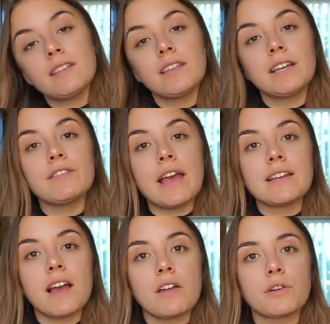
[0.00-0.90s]
can think of
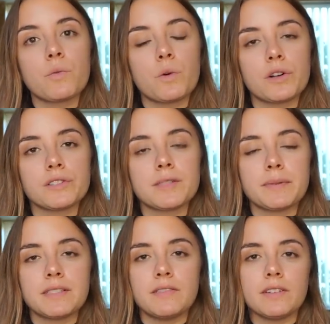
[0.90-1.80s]
any other words
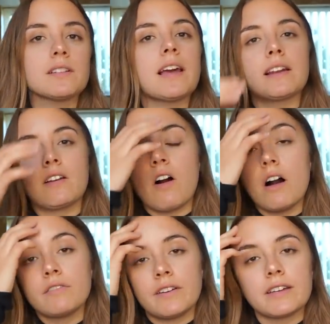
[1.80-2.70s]
specifically at an
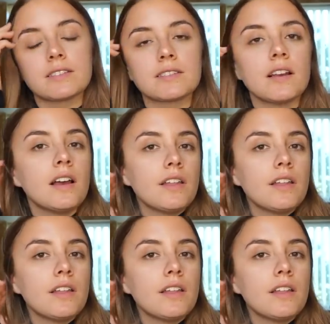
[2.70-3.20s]
office